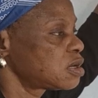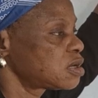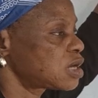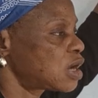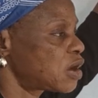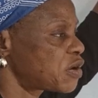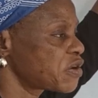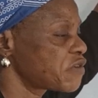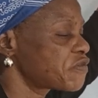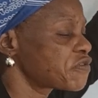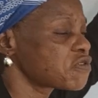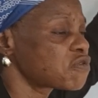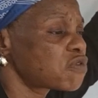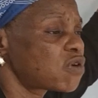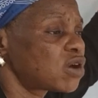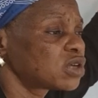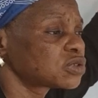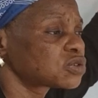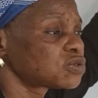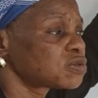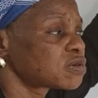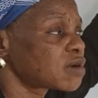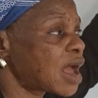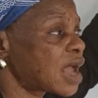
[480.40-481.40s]
Now, if you
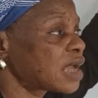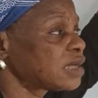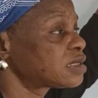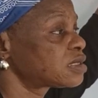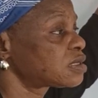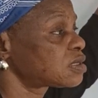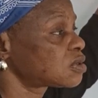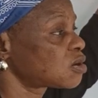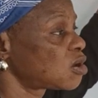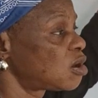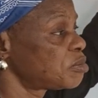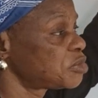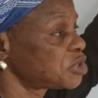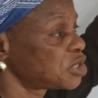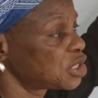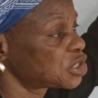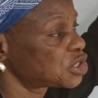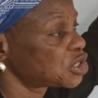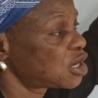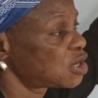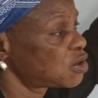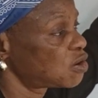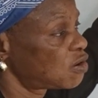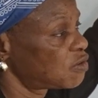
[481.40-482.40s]
want to write
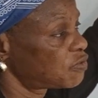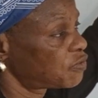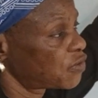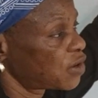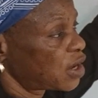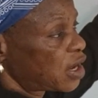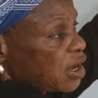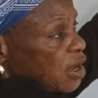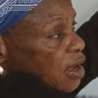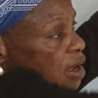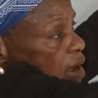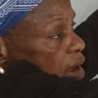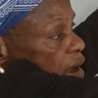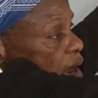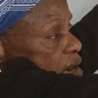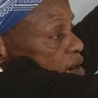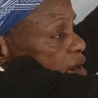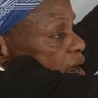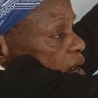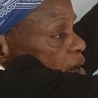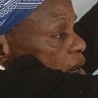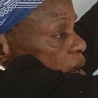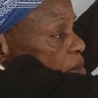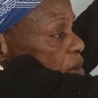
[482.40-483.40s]
combination of
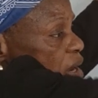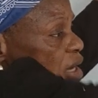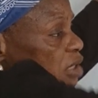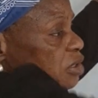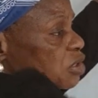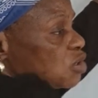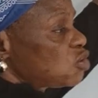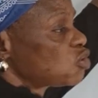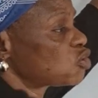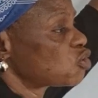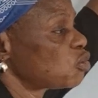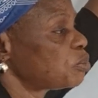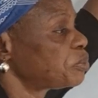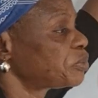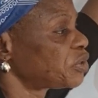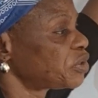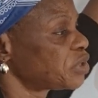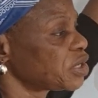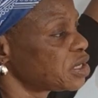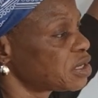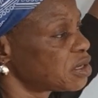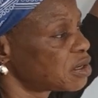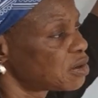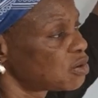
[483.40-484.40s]
any element in group
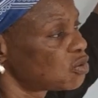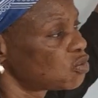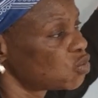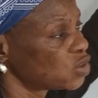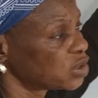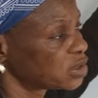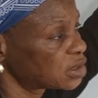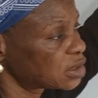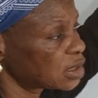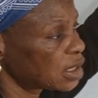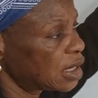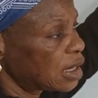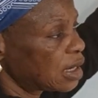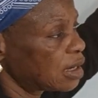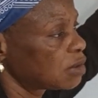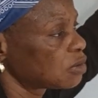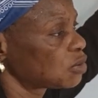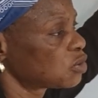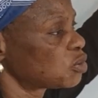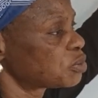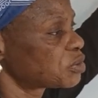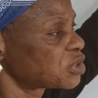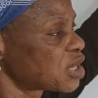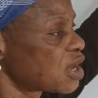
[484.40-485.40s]
3 with
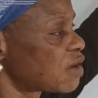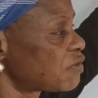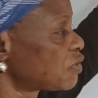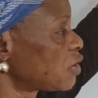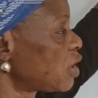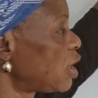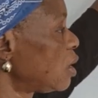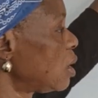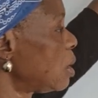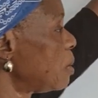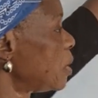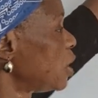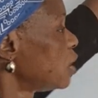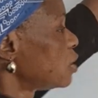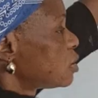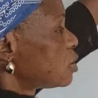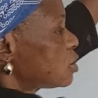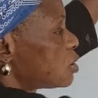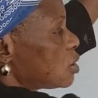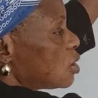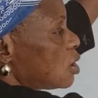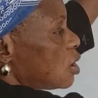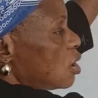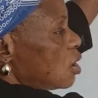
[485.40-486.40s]
group 7
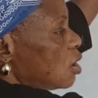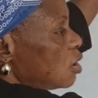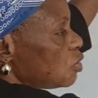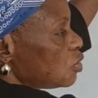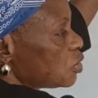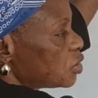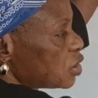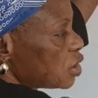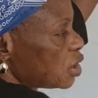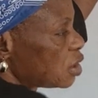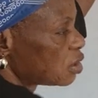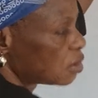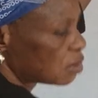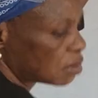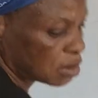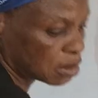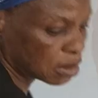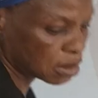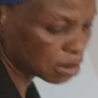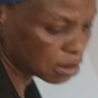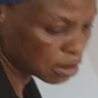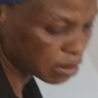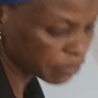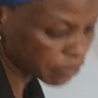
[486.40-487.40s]
elements, you see,
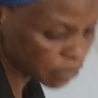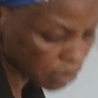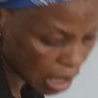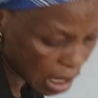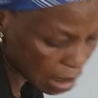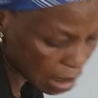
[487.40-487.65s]
you